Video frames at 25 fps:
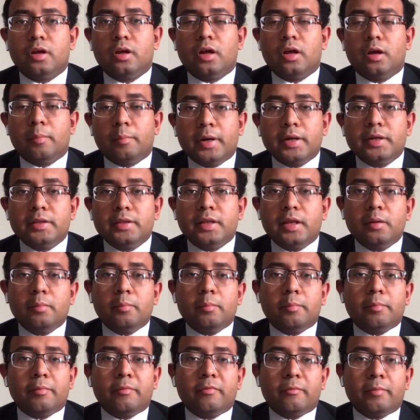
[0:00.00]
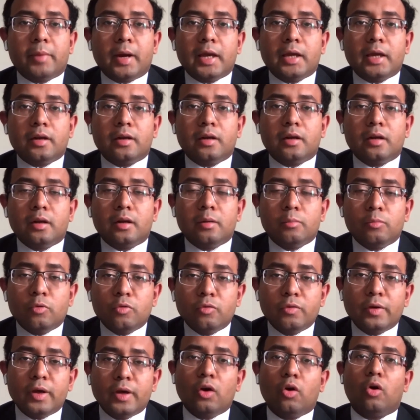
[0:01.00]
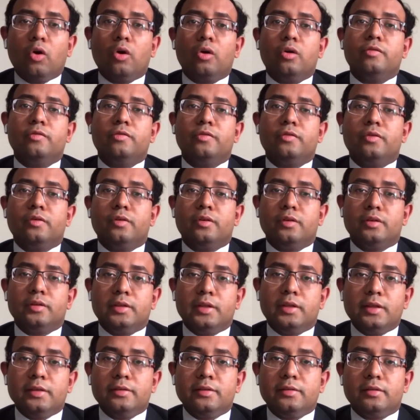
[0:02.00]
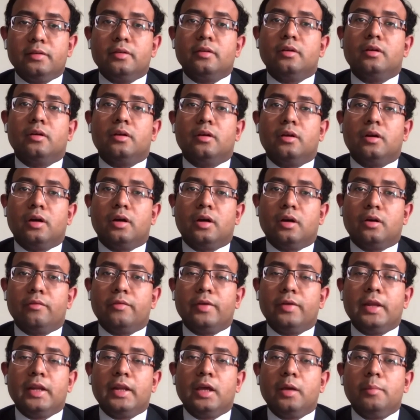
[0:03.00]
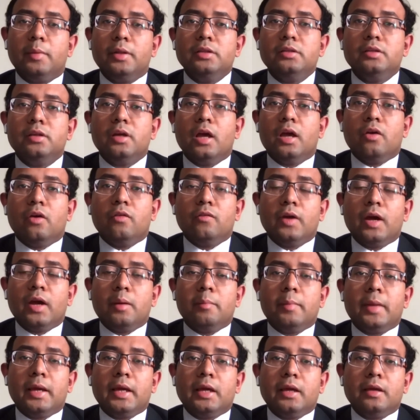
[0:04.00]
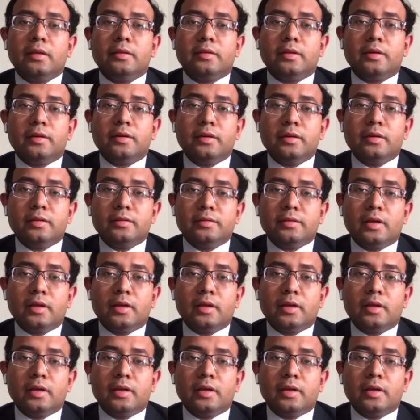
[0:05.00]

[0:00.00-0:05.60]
But then by removing all of these uh, variables, we are making things